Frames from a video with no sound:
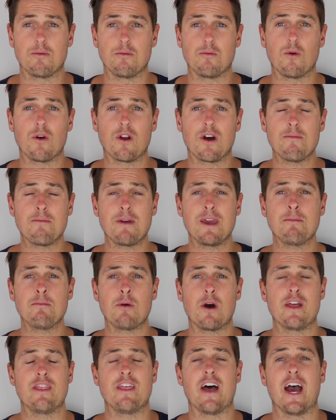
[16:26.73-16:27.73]
And what I mean
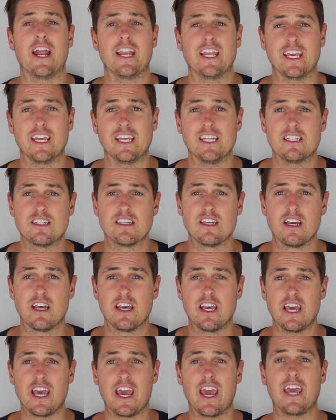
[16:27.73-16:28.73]
by that is
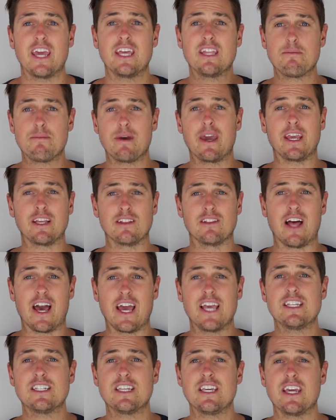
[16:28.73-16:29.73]
either being
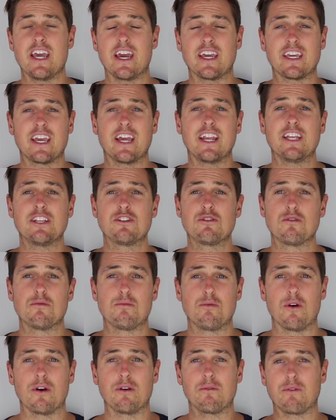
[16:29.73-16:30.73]
lazy and getting to a
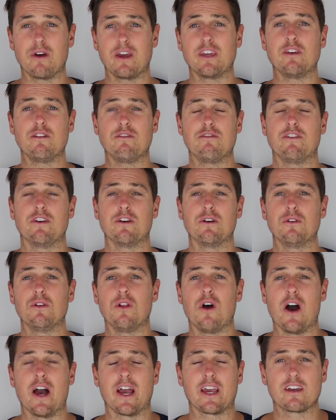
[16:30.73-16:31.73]
point where you feel
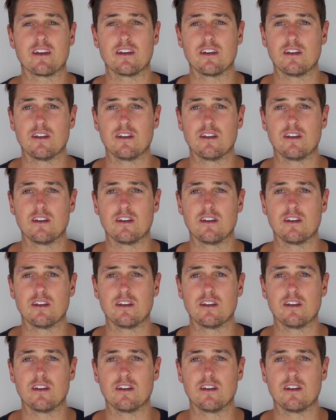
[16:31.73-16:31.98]
like,